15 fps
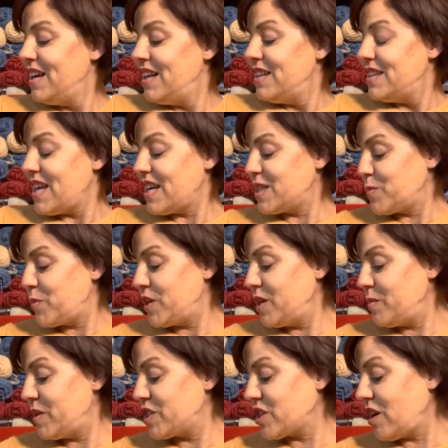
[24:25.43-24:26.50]
that's pretty
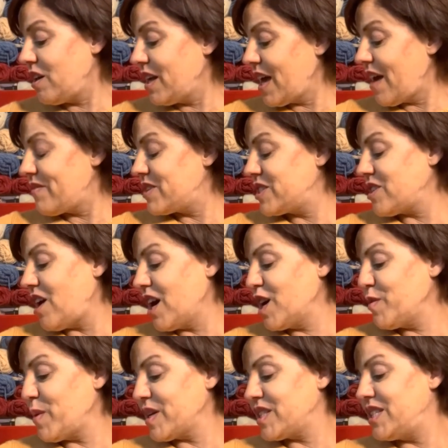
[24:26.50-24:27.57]
much all I have to talk
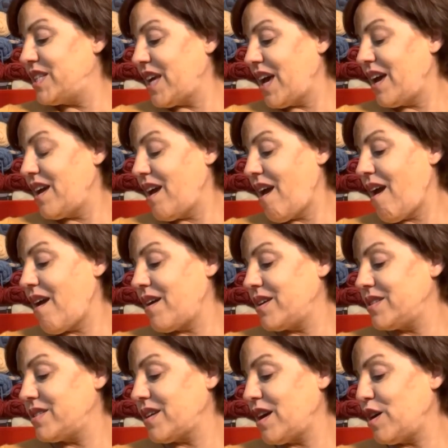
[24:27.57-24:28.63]
about today,
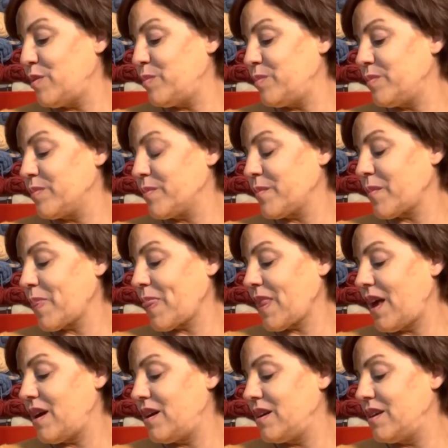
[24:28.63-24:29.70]
and
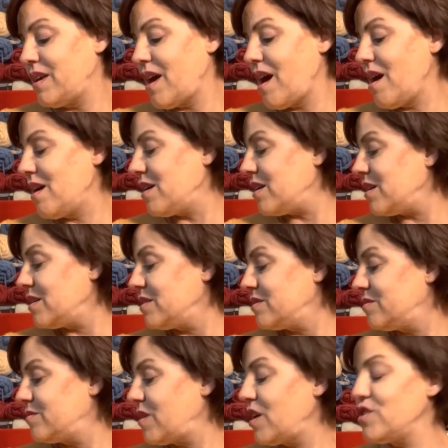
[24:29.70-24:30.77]
yeah,
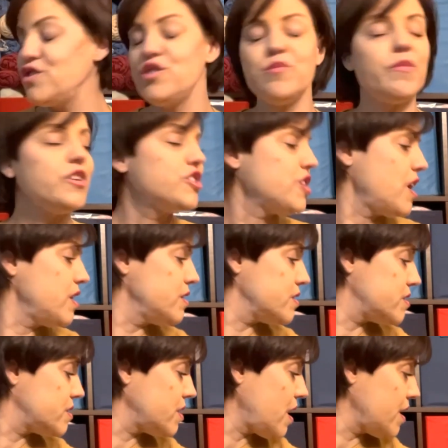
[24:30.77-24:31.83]
not too much else.
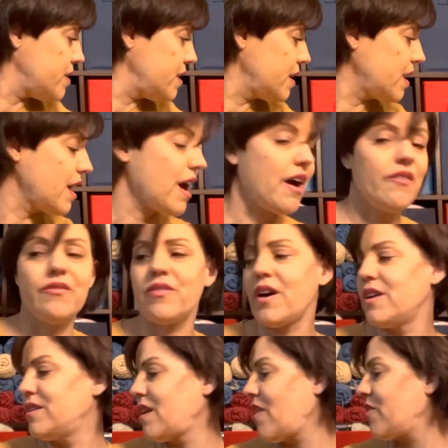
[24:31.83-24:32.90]
I think I have
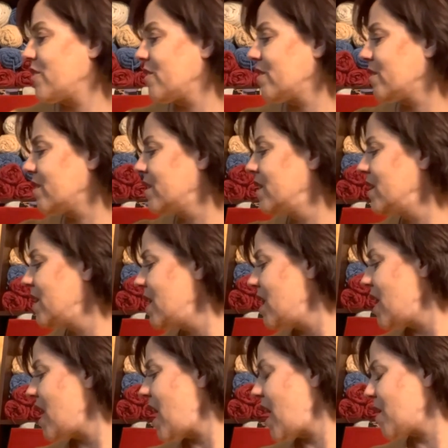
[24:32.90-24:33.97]
another
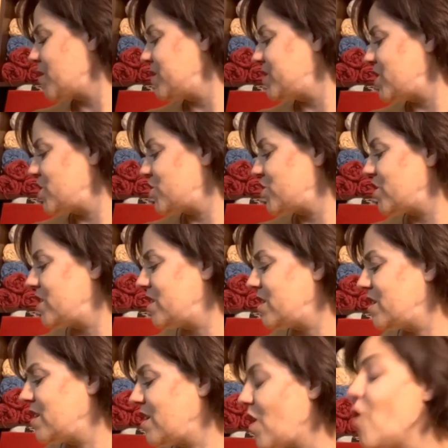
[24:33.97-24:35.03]

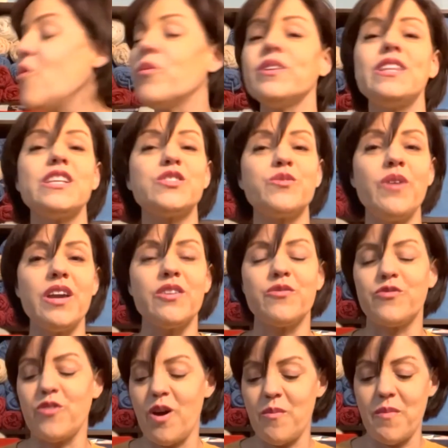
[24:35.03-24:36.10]
acquisition. Oh, that's right,
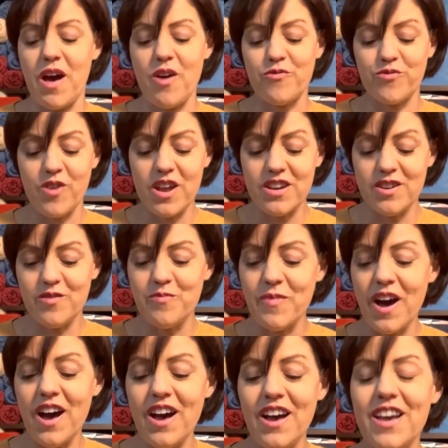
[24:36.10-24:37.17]
from a friend of
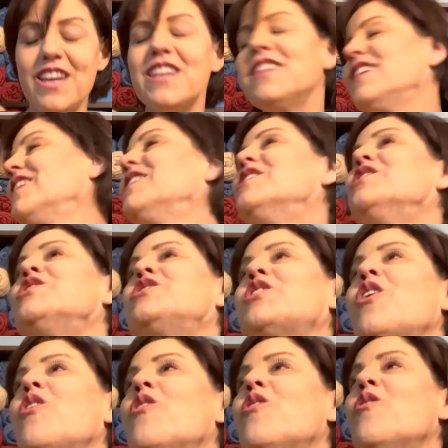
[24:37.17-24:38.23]
mine.
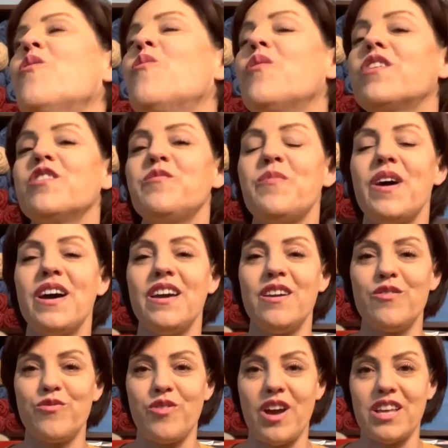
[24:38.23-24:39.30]
So one of my
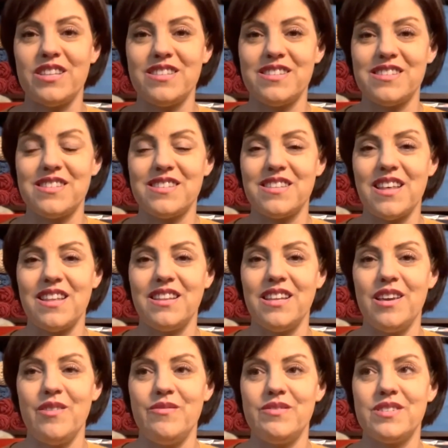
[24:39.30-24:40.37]
friends that
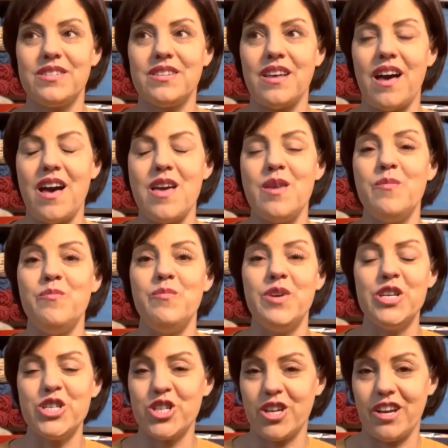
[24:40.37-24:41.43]
lives in
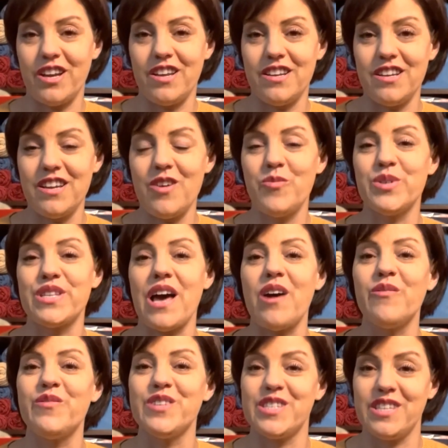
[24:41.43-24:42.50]
Michigan was
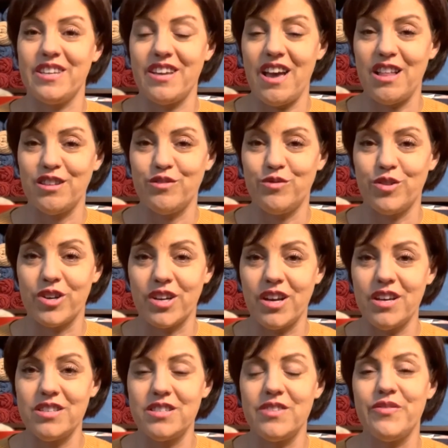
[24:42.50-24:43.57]
out visiting
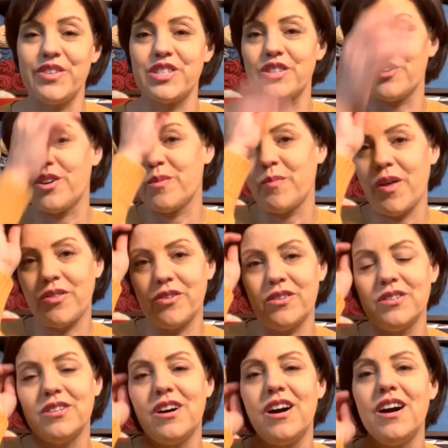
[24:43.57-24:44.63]
California to visit her
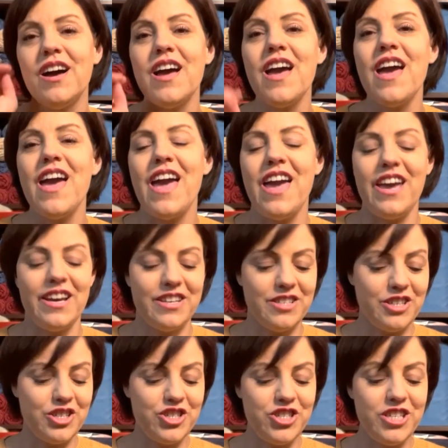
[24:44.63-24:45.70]
mother-in-law,
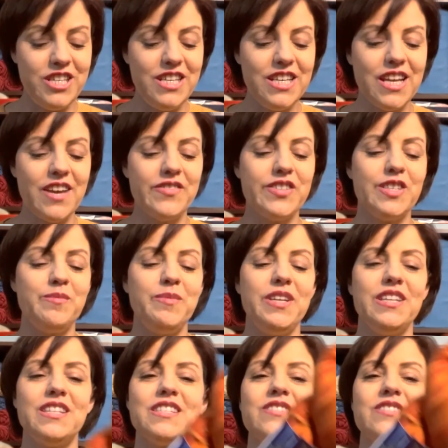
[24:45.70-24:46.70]
and she gifted me this